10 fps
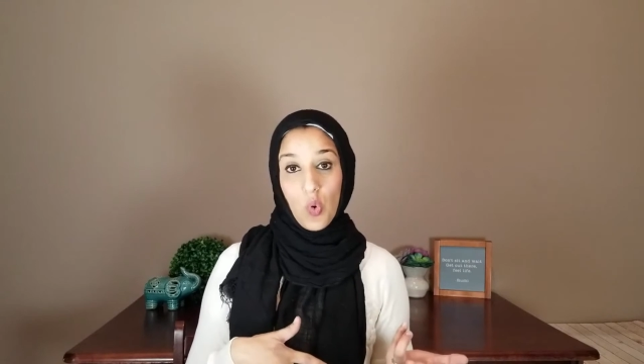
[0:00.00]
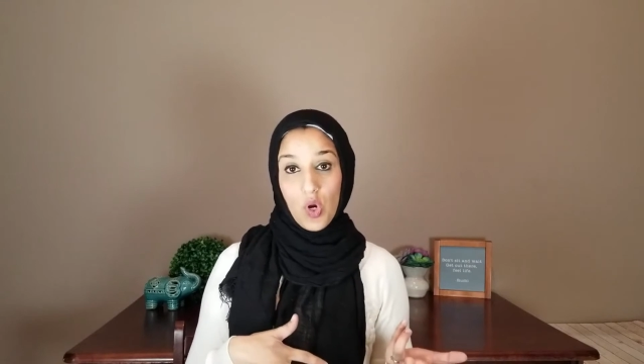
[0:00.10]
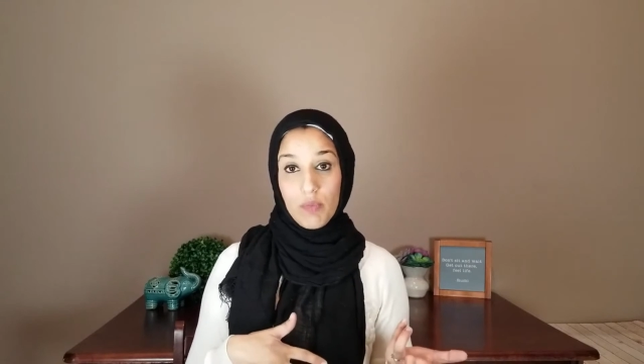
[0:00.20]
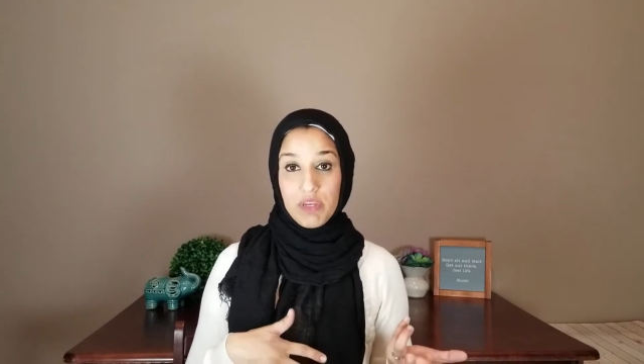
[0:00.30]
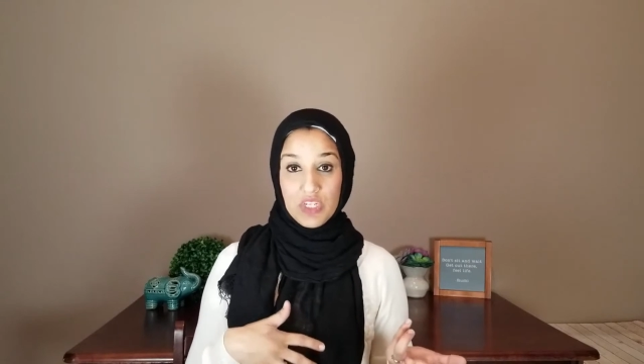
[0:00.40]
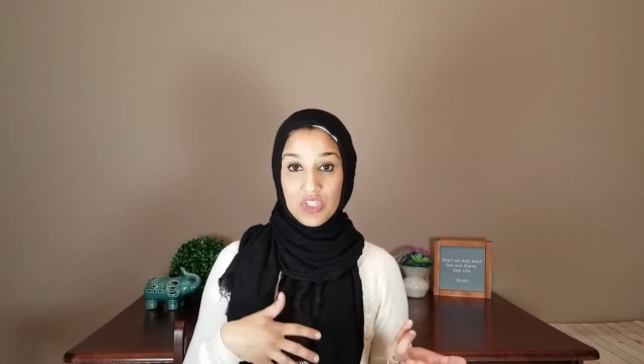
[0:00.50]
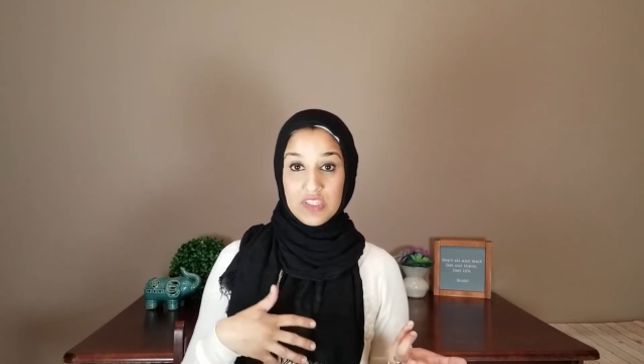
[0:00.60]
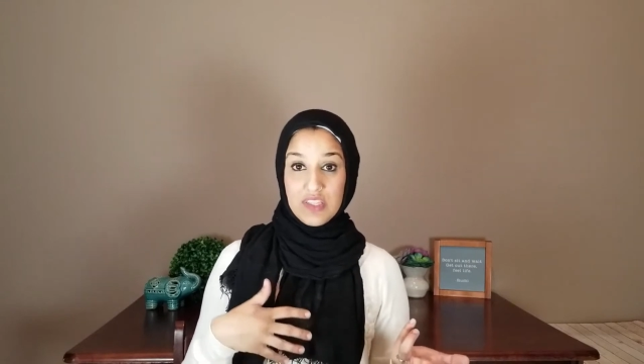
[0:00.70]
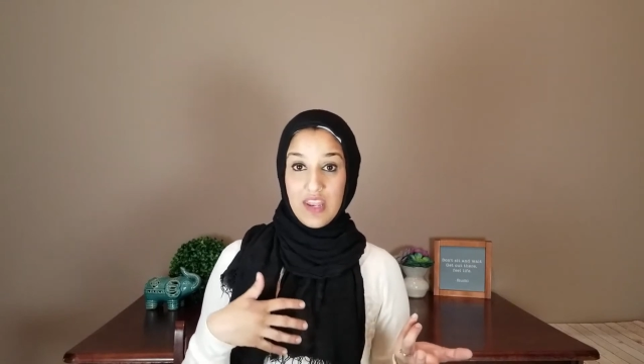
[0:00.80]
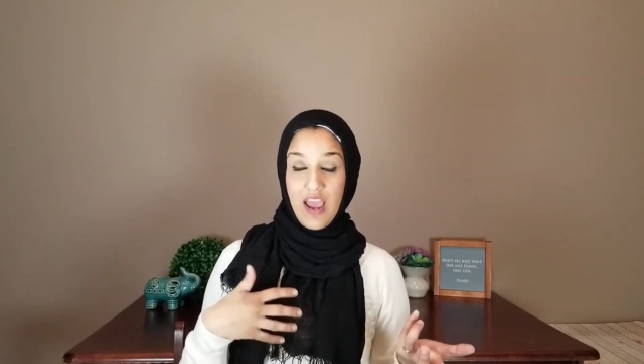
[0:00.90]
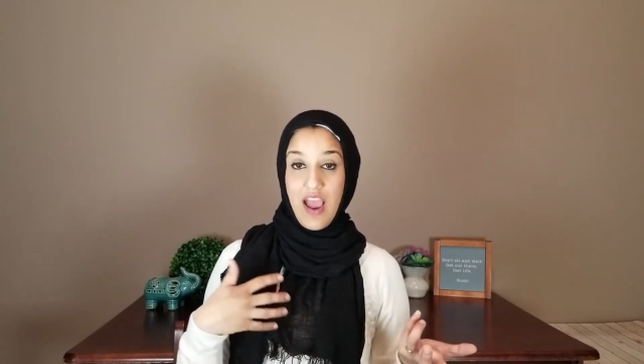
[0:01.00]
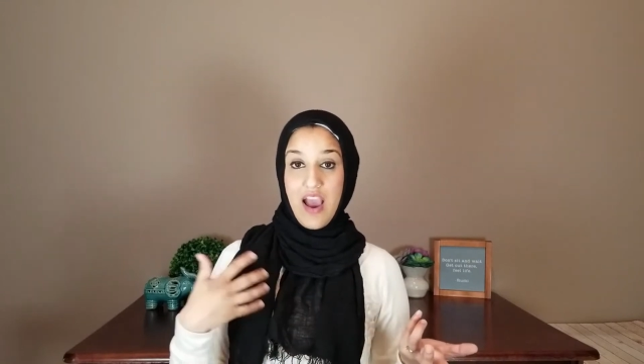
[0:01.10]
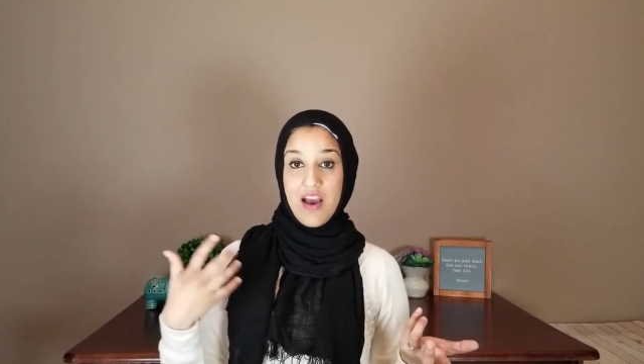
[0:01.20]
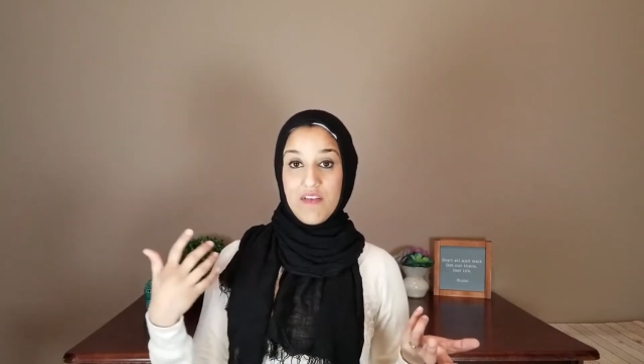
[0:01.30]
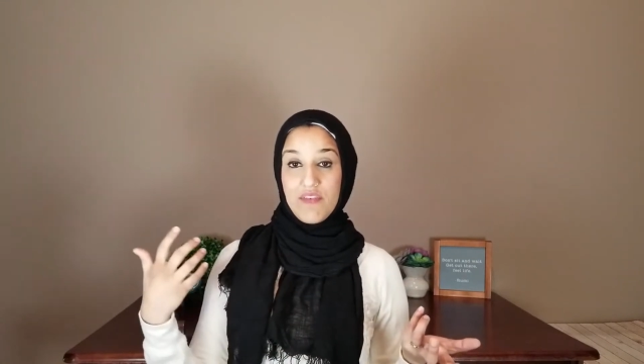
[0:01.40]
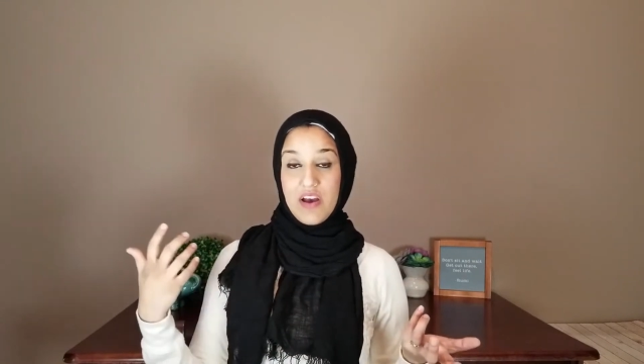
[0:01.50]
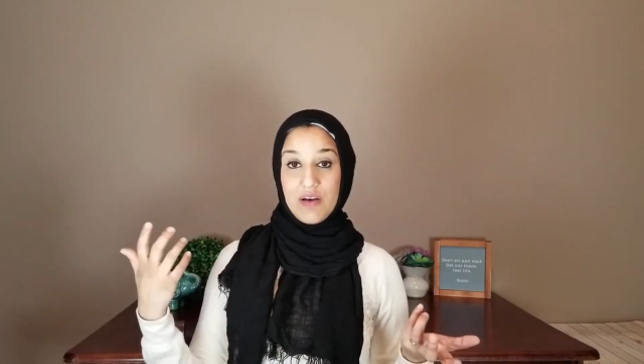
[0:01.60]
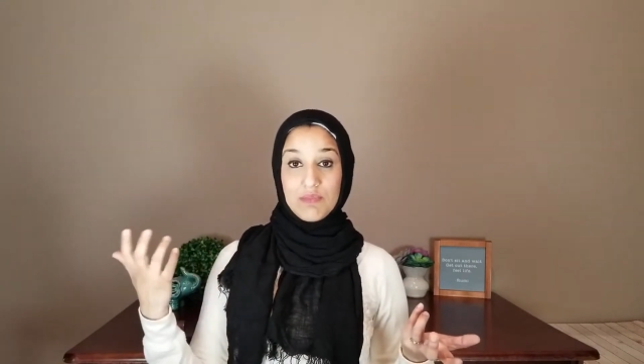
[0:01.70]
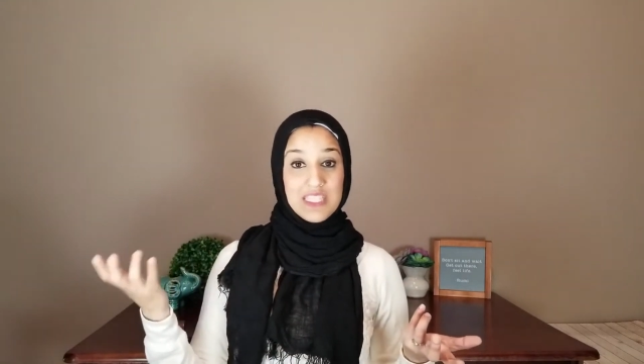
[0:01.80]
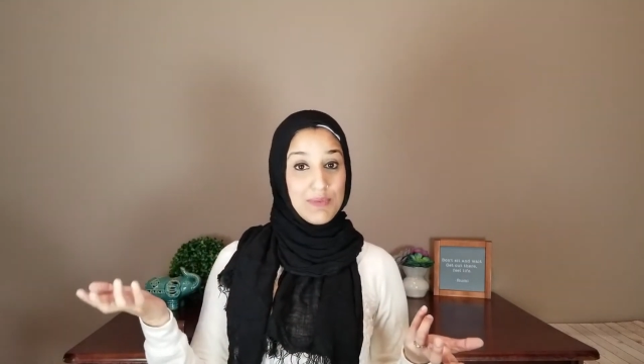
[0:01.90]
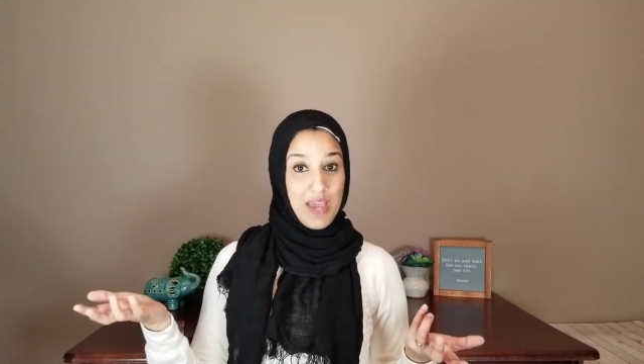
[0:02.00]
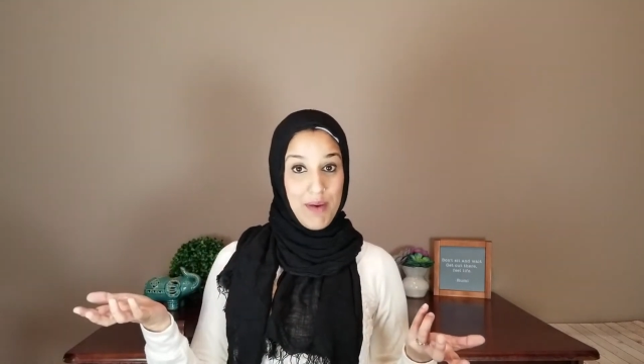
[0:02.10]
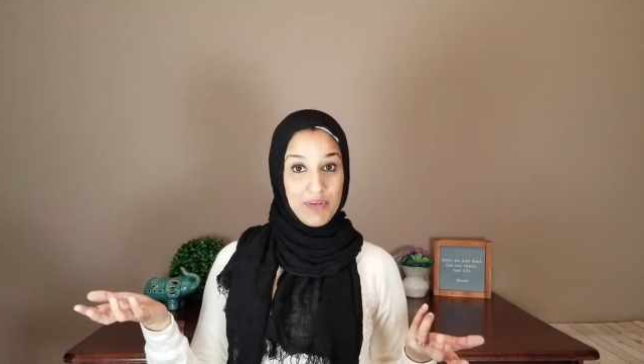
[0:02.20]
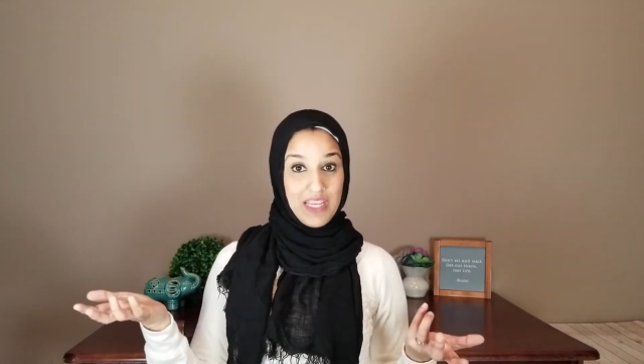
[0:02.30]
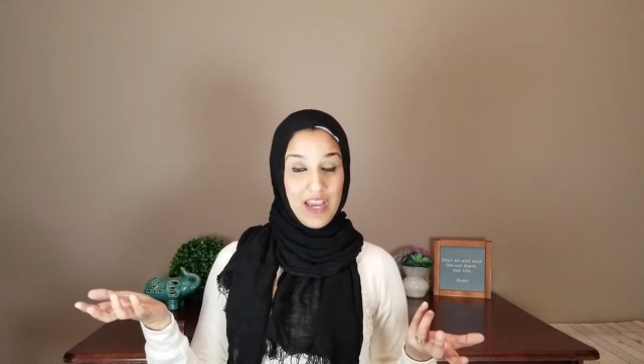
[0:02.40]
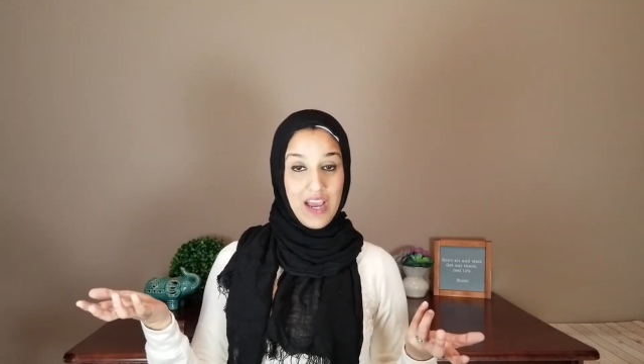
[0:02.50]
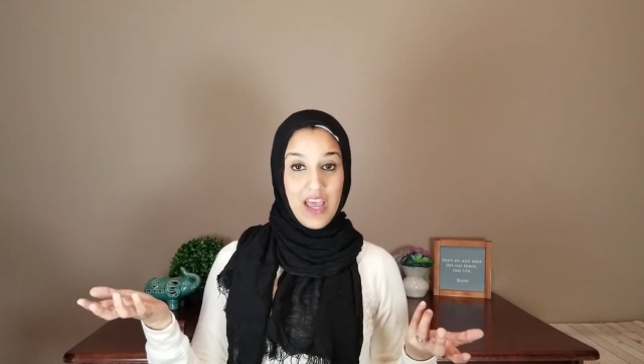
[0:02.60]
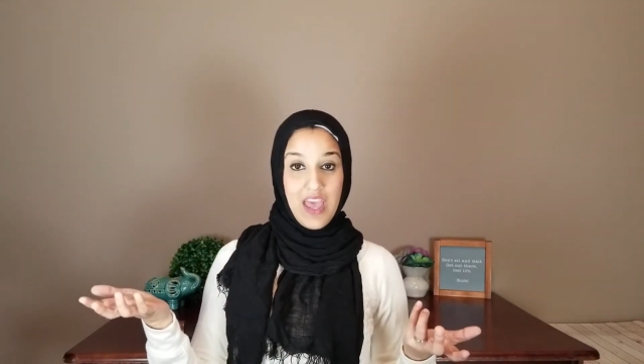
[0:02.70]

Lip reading: or patients that have sleep apnea.